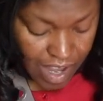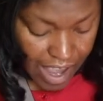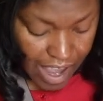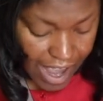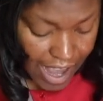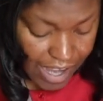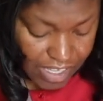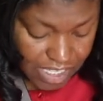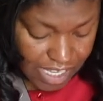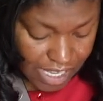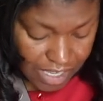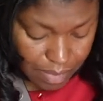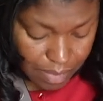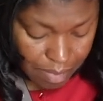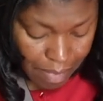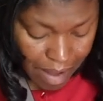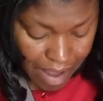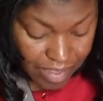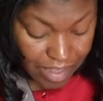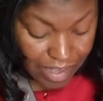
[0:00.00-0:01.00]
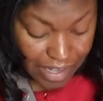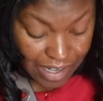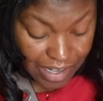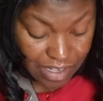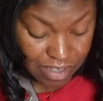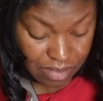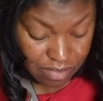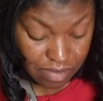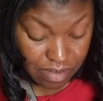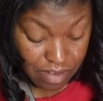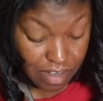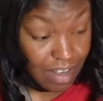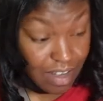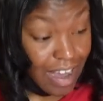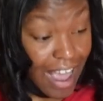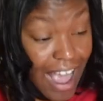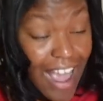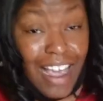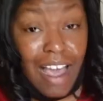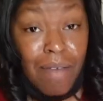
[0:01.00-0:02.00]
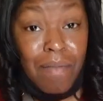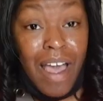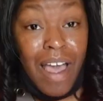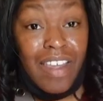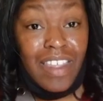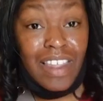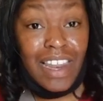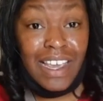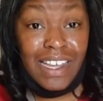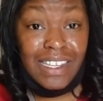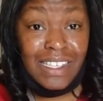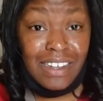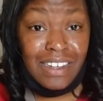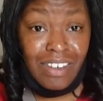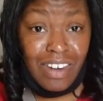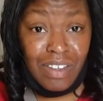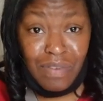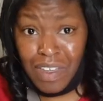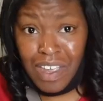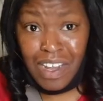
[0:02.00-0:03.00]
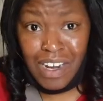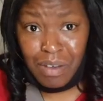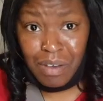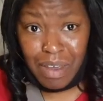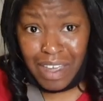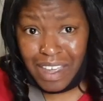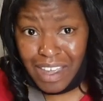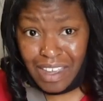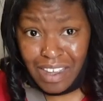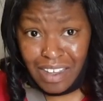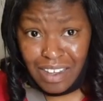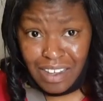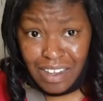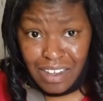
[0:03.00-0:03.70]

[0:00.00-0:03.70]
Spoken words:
I just have to put my other leggings on. I got my other leggings underneath anyway.